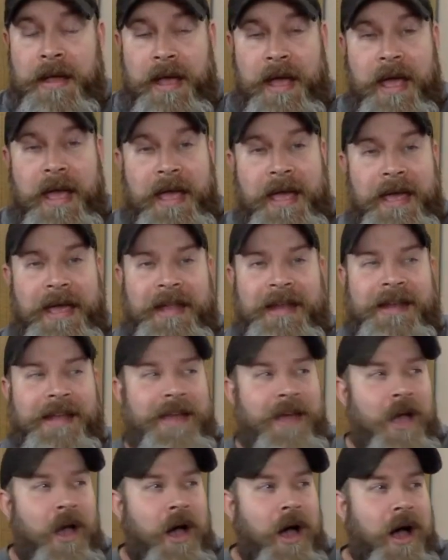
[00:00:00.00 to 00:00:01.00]
And
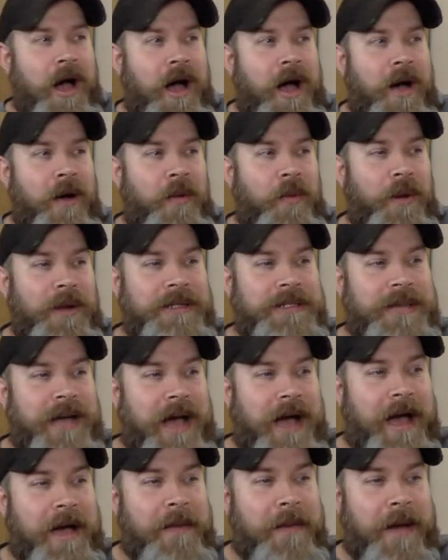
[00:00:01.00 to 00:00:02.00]
one
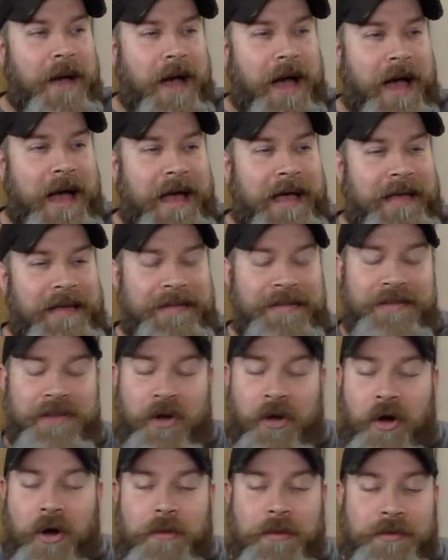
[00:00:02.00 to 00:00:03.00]
time this is a
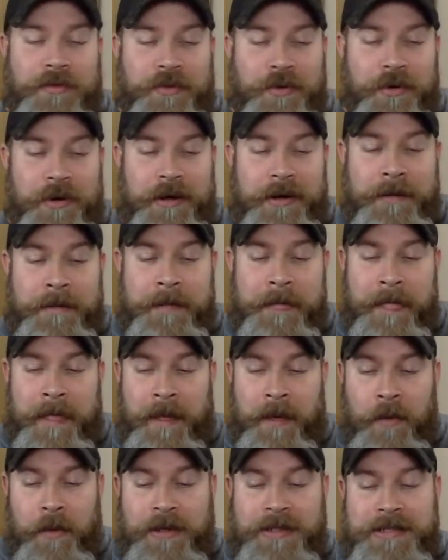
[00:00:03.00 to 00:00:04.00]
horrible story.
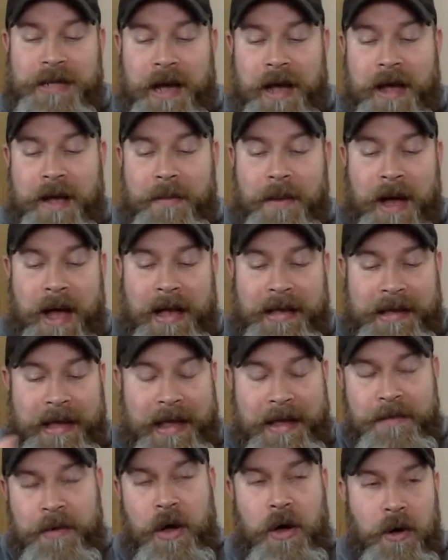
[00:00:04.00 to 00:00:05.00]
One time I
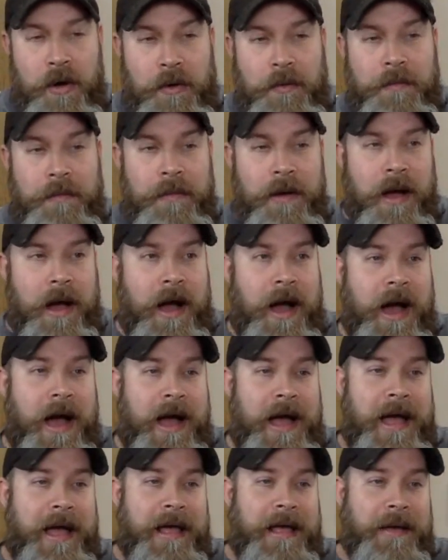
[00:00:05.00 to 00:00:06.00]
came home,
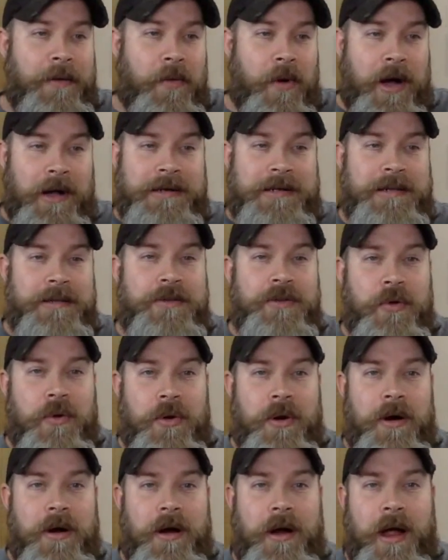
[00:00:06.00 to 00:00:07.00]
I walked in the
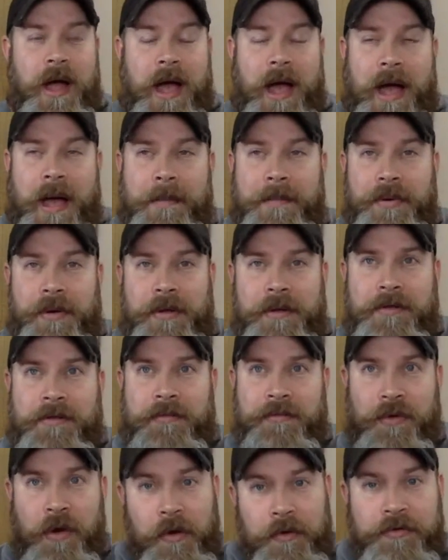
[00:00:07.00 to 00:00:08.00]
door, I put
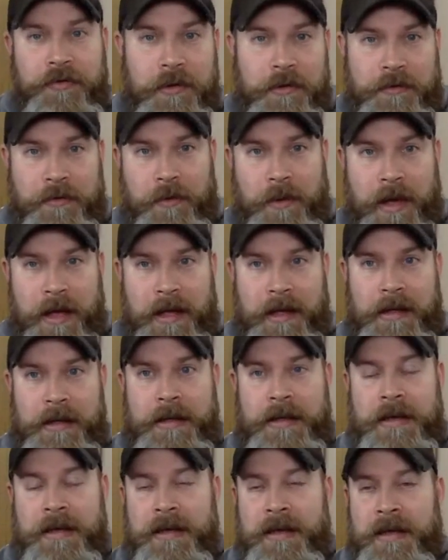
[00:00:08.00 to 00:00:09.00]
some groceries
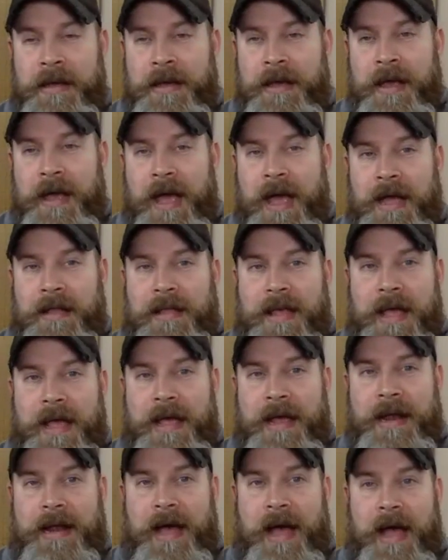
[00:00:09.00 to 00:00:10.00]
away, and
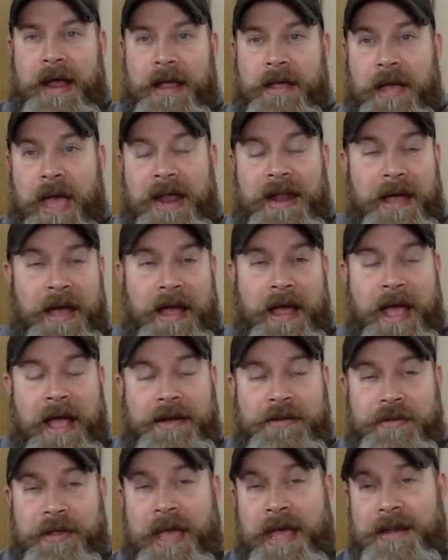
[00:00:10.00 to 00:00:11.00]
then I
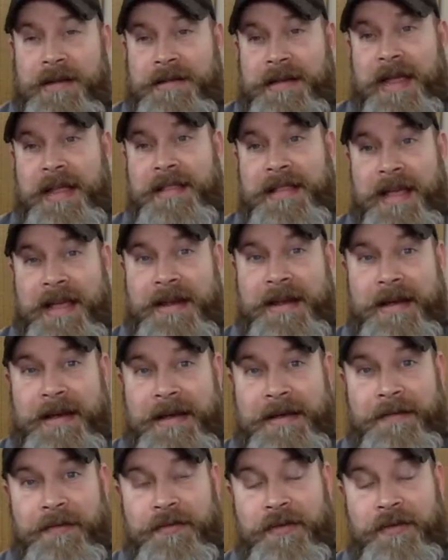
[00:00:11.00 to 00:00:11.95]
actually had a date that night.